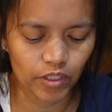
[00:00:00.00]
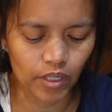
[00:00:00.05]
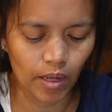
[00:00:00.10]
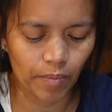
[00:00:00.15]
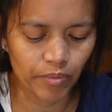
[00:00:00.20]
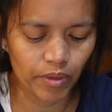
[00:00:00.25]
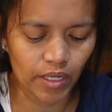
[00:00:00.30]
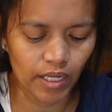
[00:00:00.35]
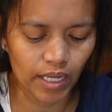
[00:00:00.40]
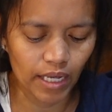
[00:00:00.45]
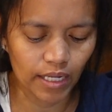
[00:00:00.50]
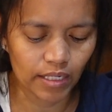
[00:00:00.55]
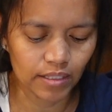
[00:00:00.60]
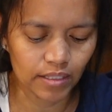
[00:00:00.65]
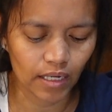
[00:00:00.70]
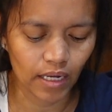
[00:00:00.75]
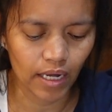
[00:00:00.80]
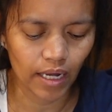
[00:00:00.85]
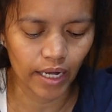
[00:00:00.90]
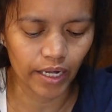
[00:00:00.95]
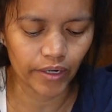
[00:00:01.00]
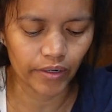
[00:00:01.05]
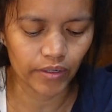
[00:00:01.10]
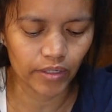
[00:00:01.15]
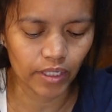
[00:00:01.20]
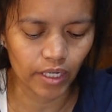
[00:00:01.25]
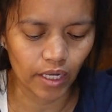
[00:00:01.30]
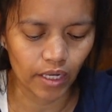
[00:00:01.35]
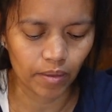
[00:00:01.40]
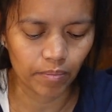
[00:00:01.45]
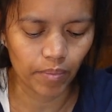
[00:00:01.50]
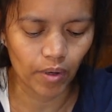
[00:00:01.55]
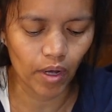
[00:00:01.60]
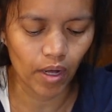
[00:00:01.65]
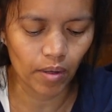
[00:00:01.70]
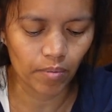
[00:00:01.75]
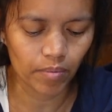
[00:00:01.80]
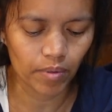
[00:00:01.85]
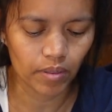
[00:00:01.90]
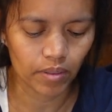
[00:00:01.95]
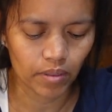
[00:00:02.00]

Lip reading: up the entire cake pop.